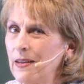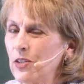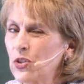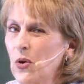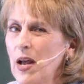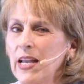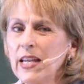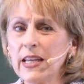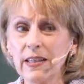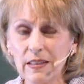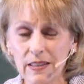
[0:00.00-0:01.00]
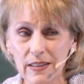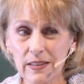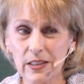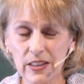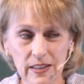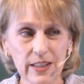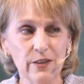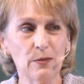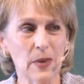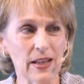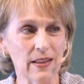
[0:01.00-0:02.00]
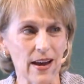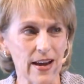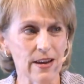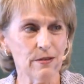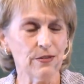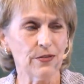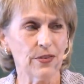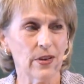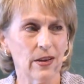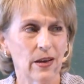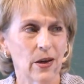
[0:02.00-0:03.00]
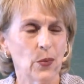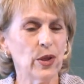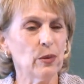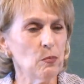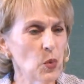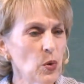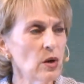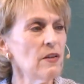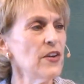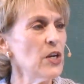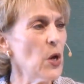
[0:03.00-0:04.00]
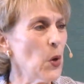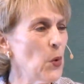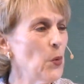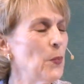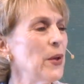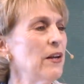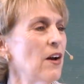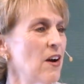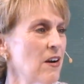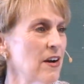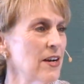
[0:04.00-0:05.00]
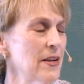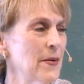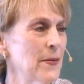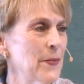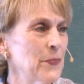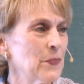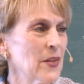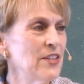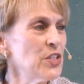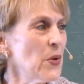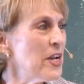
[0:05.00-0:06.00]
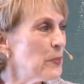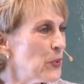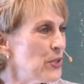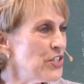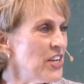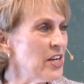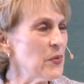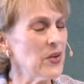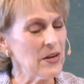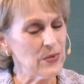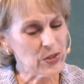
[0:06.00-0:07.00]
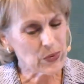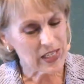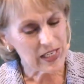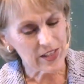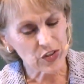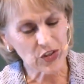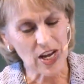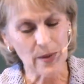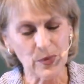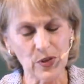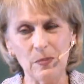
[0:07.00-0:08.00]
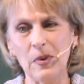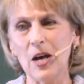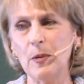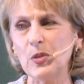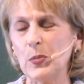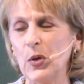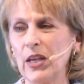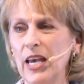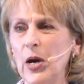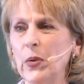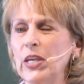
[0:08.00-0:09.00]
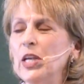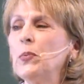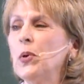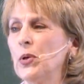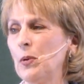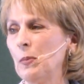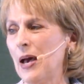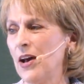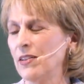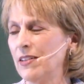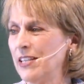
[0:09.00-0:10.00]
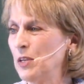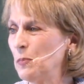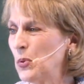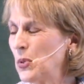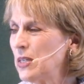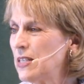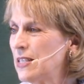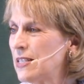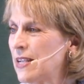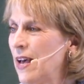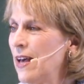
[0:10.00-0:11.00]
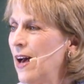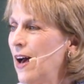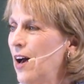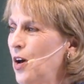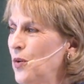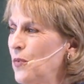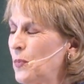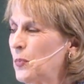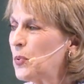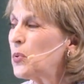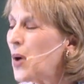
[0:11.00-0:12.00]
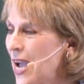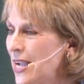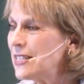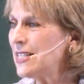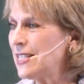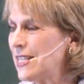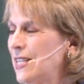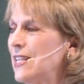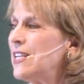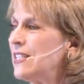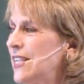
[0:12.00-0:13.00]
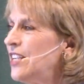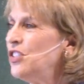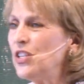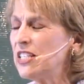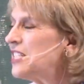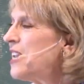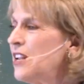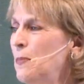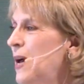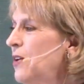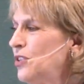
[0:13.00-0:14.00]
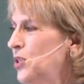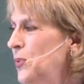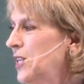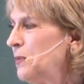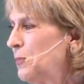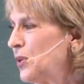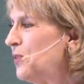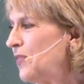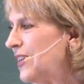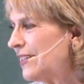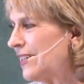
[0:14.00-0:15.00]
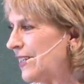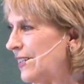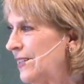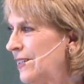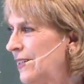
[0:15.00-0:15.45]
trying to live my life with more of an open heart. And so I appreciated when I was reading this chapter in Bob's book, how he wrote about the importance of practicing the intention. It's not about doing it perfectly,